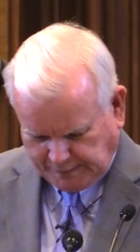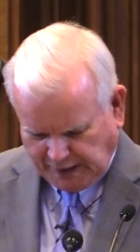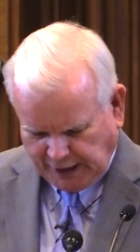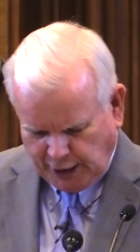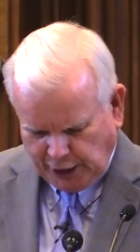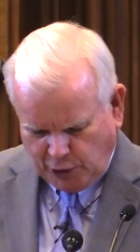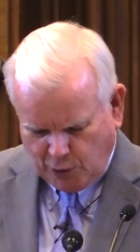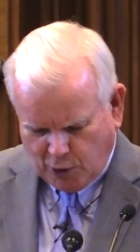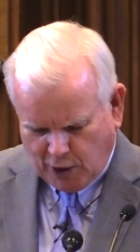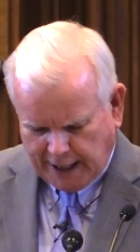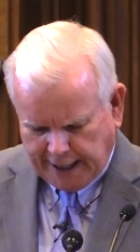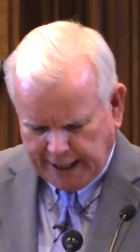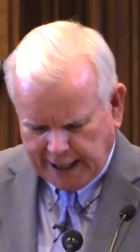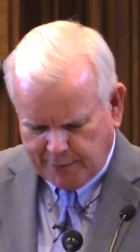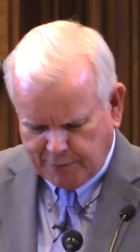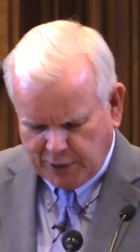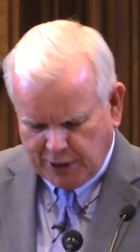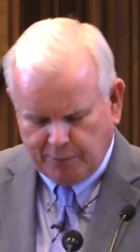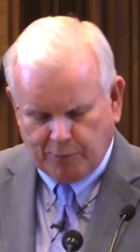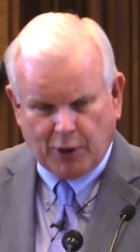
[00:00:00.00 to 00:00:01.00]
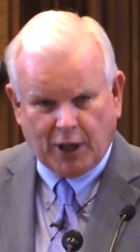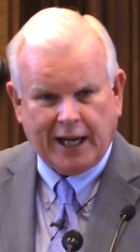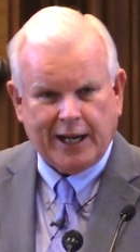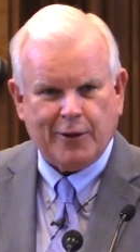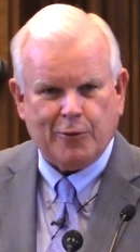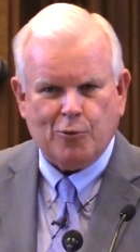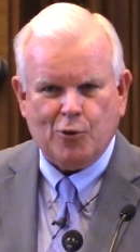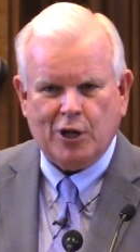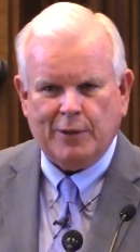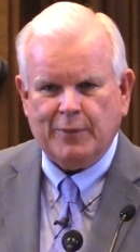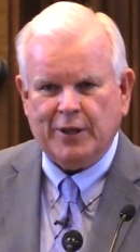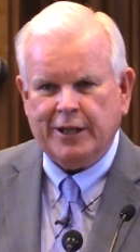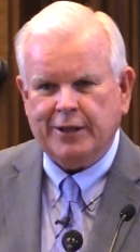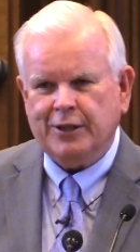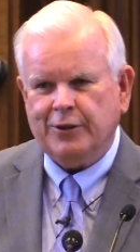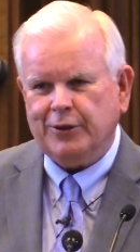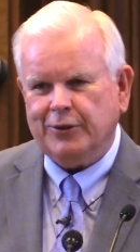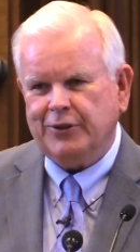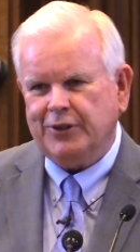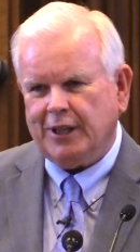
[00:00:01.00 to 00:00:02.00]
a quiet but bright woman
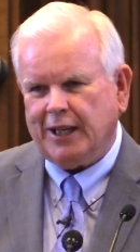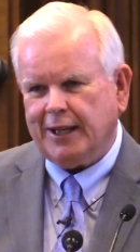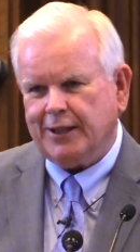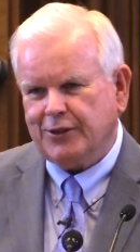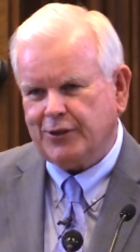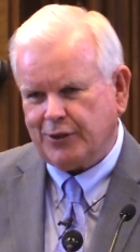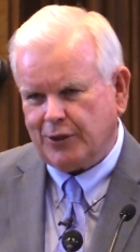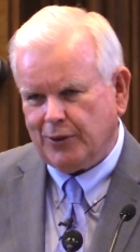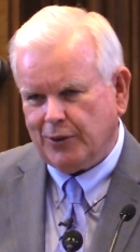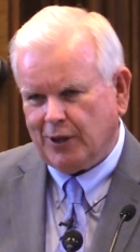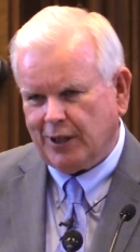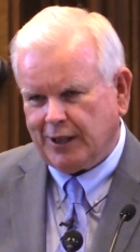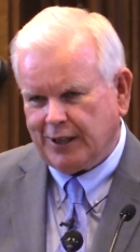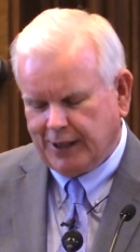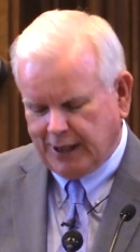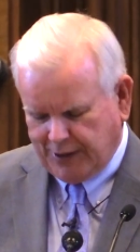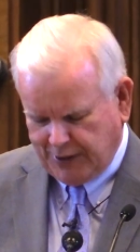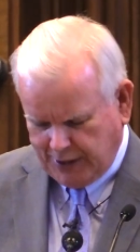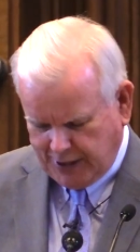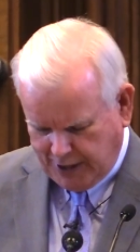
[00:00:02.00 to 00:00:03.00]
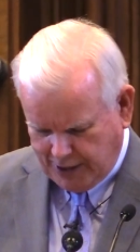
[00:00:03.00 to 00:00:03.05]
who taught school at Dixie